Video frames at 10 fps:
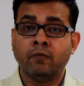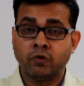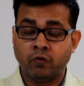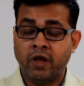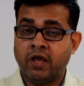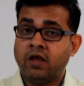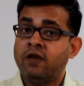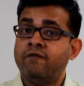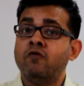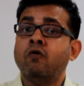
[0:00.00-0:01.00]
today
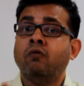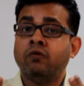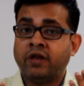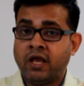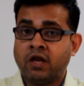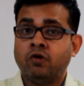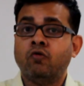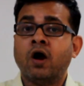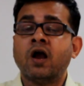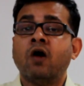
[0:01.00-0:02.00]
if you take into
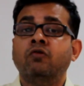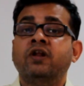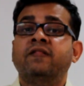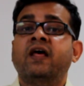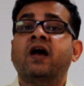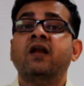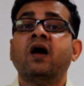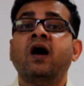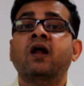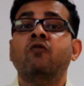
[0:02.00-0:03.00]
account, there are
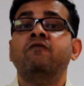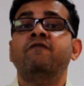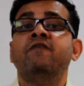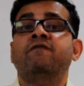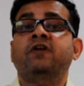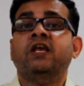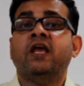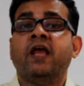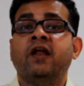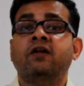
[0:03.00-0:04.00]
around
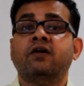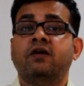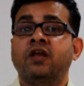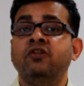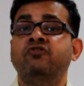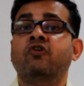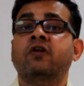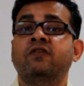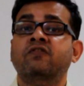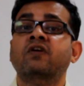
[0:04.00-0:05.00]
58
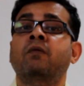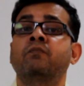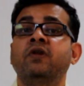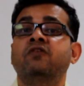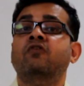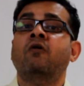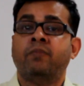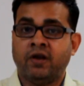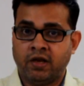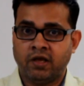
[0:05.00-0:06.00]
insurance companies
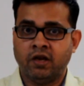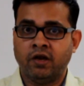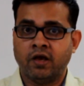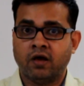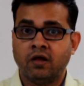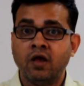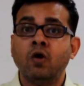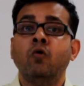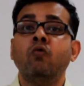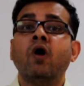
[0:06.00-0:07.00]
operating in India
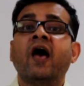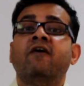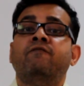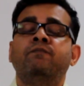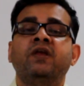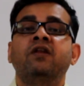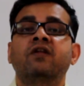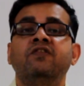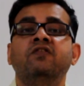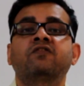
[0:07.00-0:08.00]
who have been
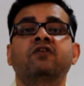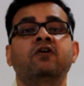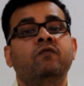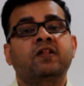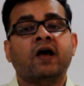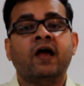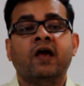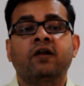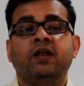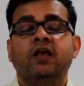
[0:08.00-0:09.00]
registered with
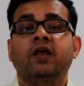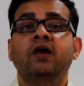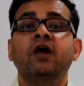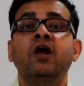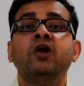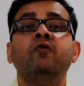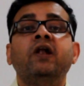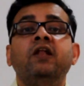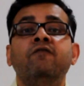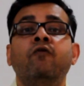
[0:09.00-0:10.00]
IRDA.
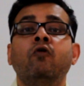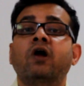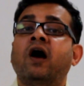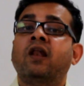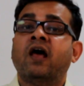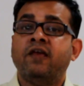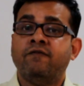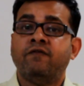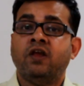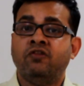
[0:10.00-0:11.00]
24 are life
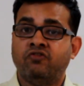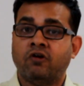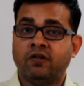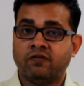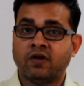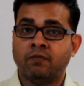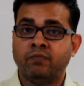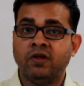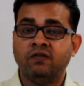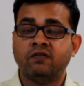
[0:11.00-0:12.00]
insurance
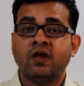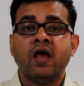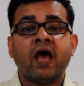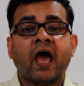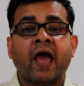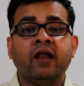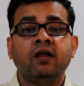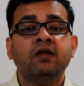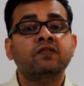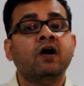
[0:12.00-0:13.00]
companies and
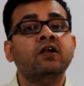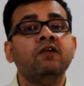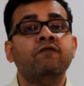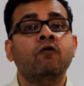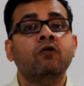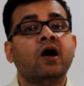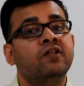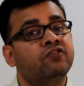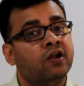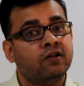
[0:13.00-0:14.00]
34 are
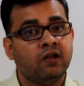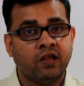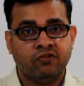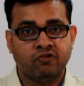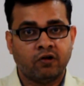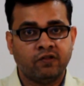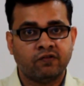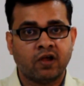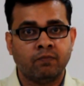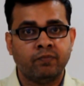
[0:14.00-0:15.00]
general insurance
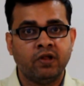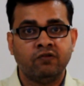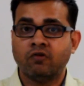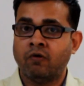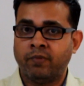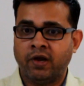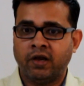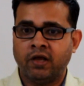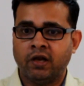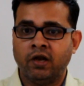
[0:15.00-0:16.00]
companies operating
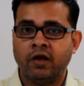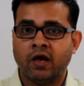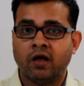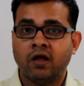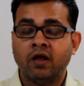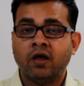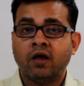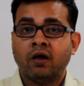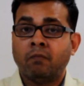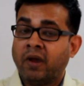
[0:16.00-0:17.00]
in India.
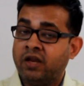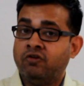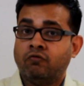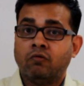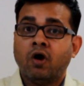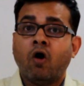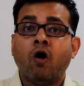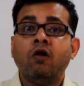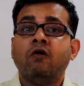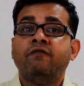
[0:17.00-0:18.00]
Mind you,
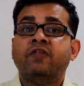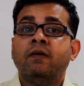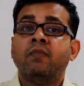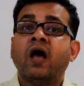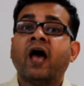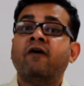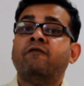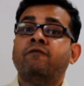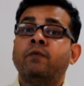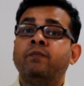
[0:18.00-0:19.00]
all of them
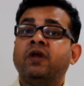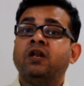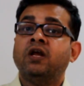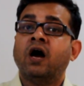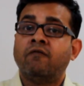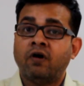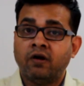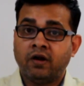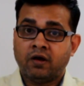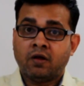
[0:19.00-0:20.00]
have been
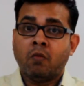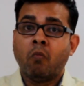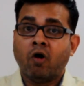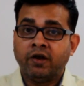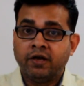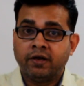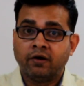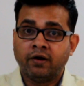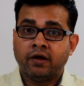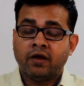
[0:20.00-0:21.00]
governed
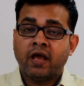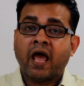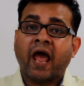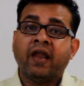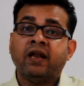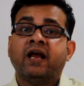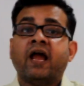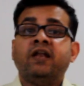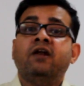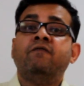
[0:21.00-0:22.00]
monitored and
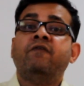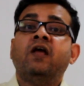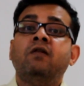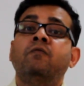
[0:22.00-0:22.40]
guided well